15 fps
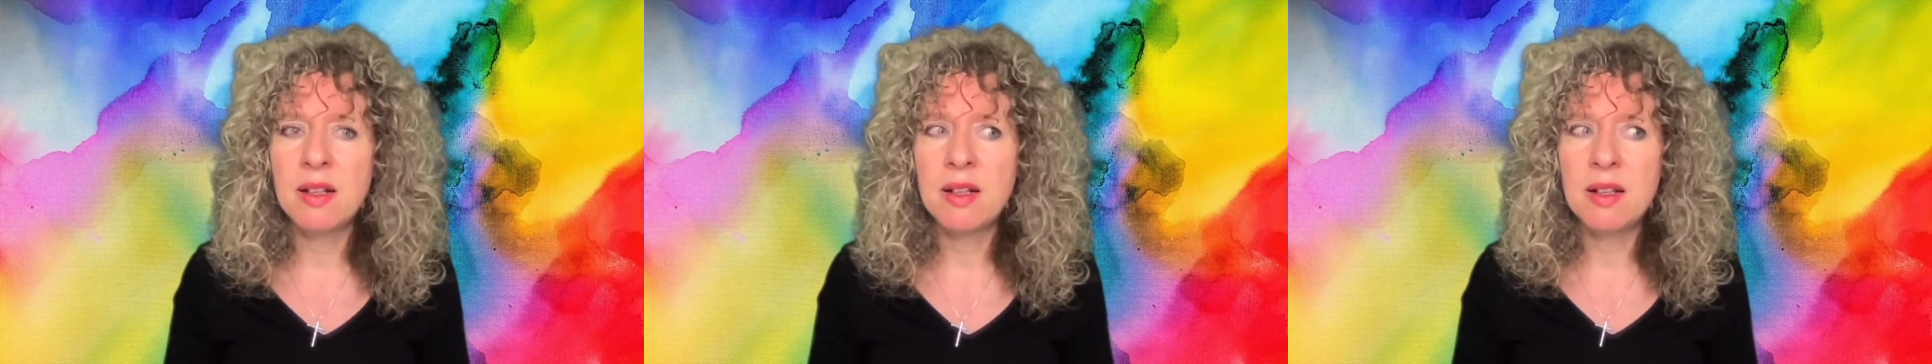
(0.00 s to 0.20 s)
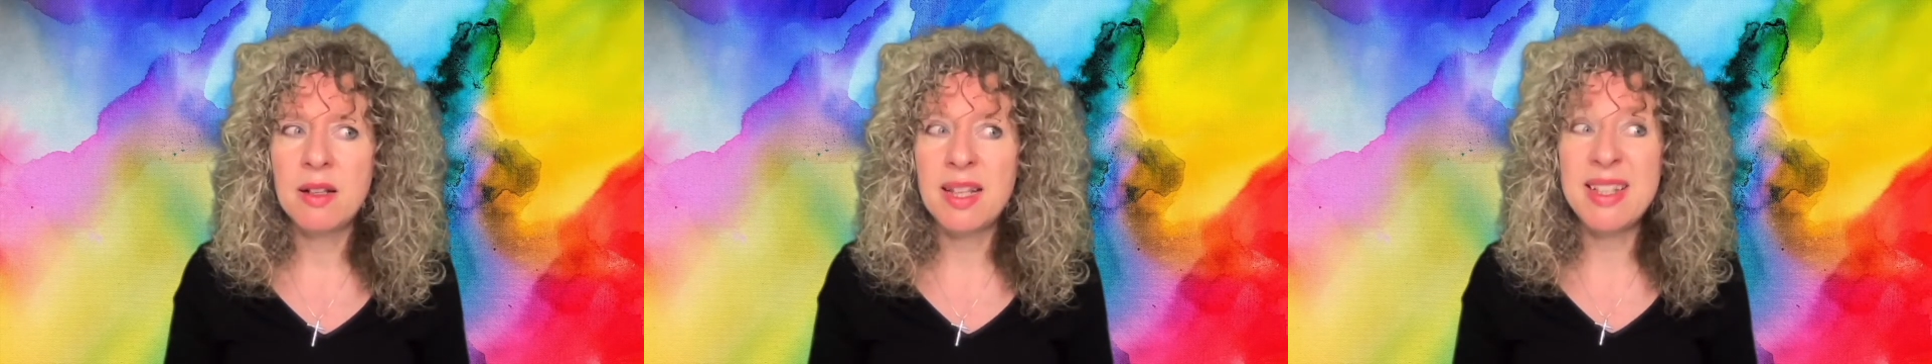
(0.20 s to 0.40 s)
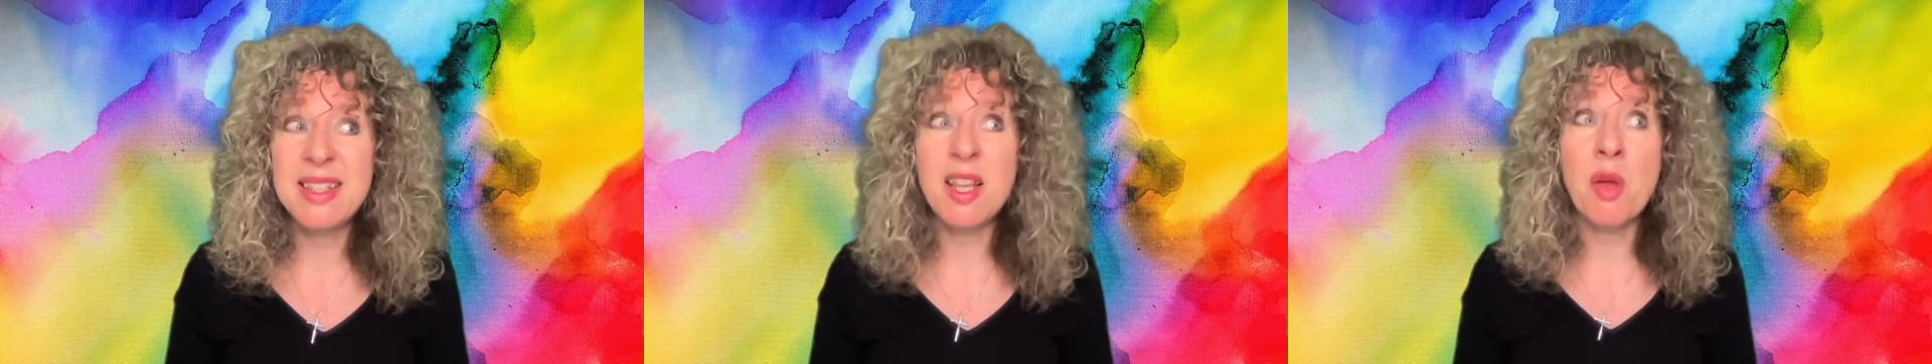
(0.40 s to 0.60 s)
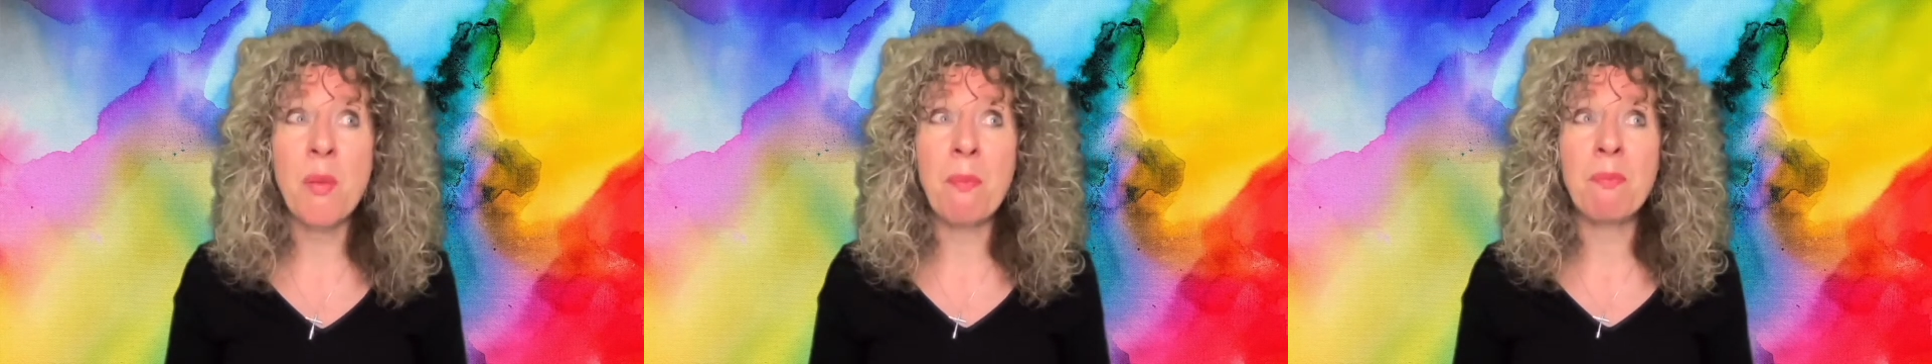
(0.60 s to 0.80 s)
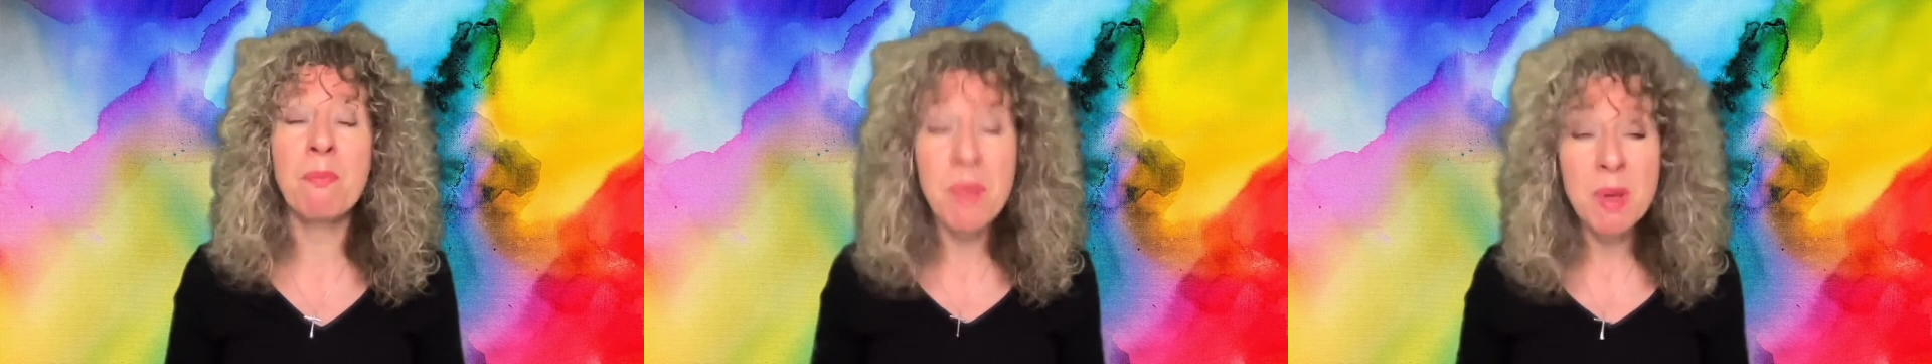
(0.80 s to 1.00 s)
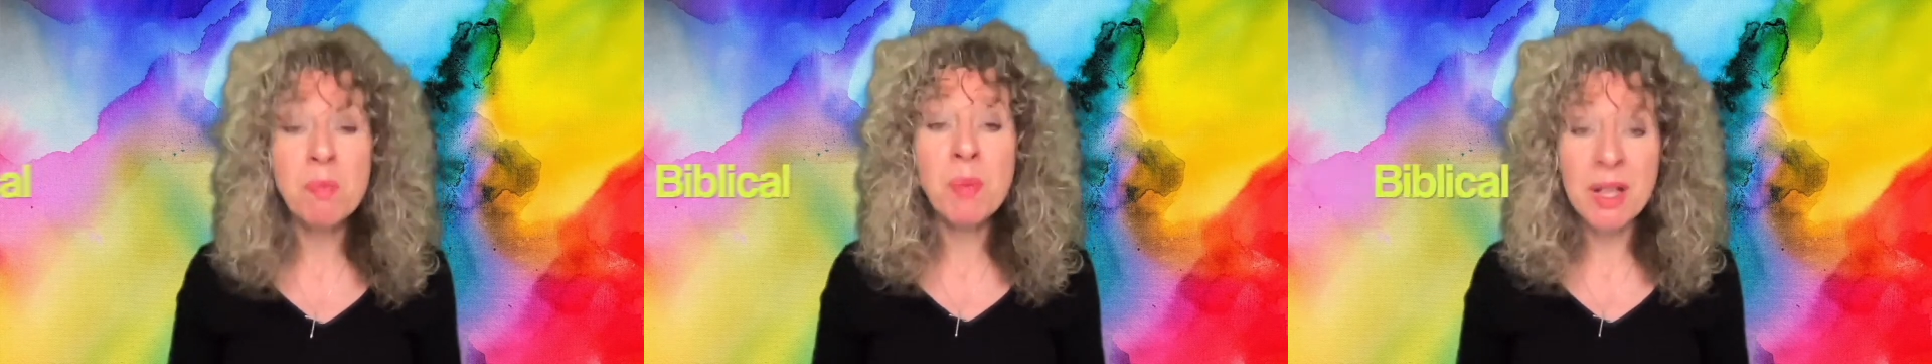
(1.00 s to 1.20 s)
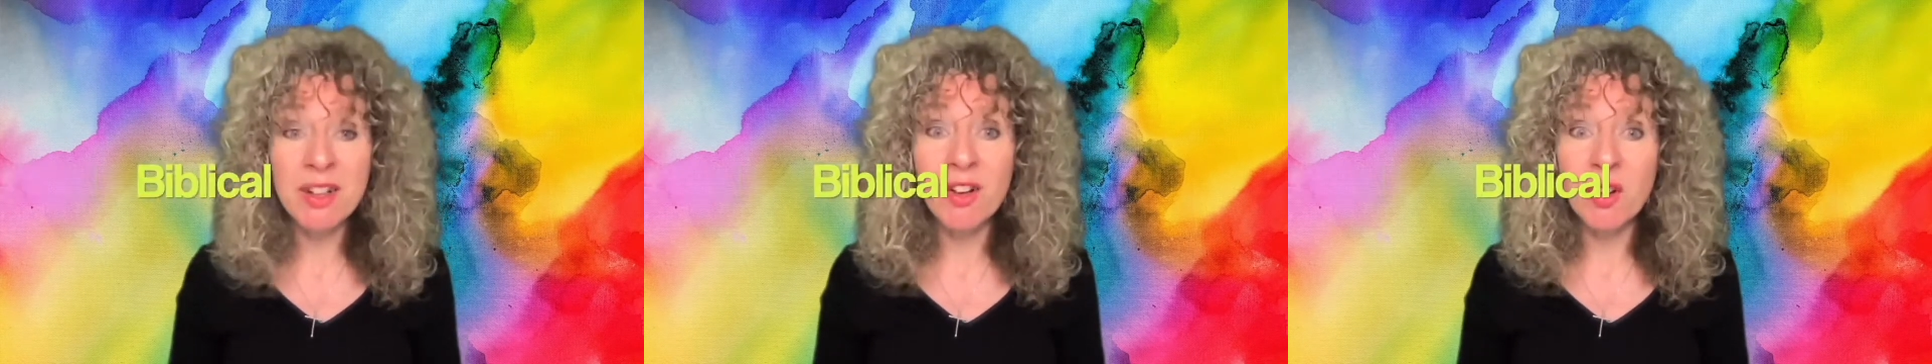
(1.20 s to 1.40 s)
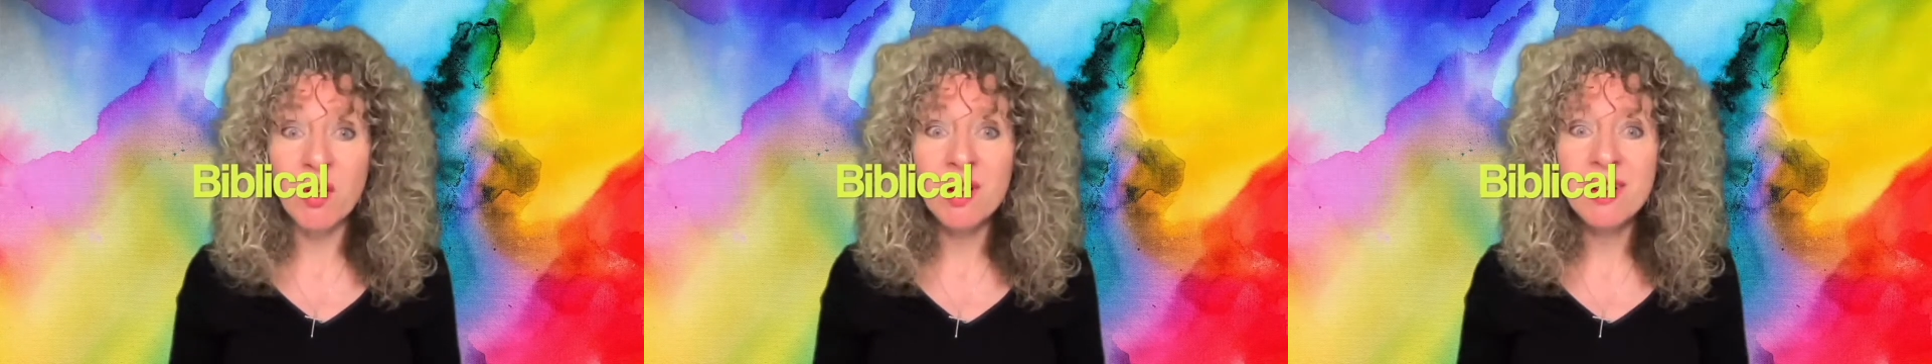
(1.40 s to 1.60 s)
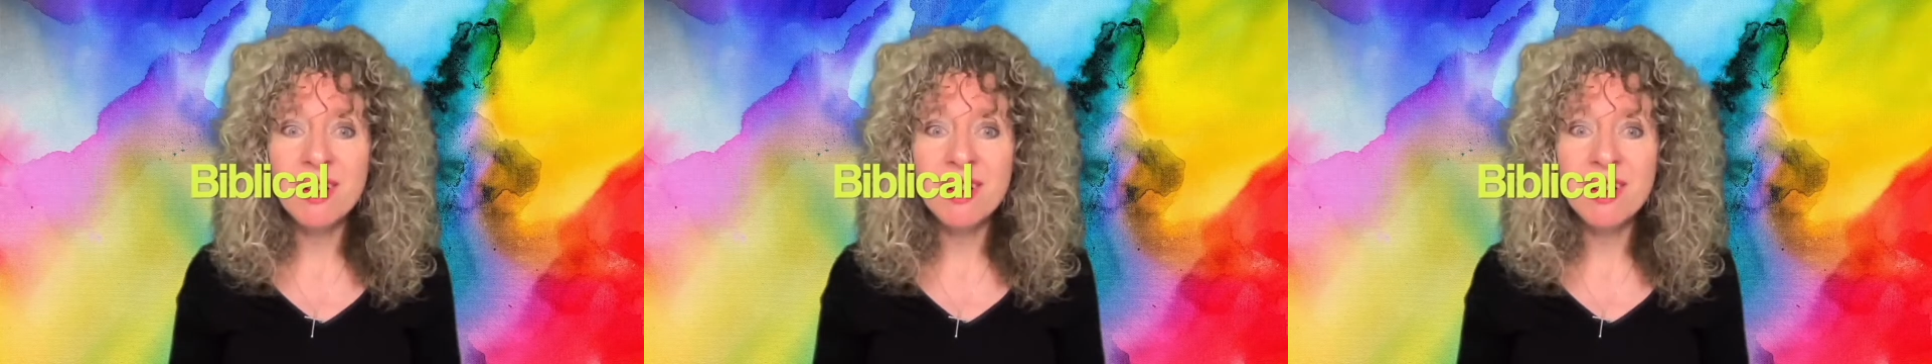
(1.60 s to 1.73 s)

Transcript: Is it biblical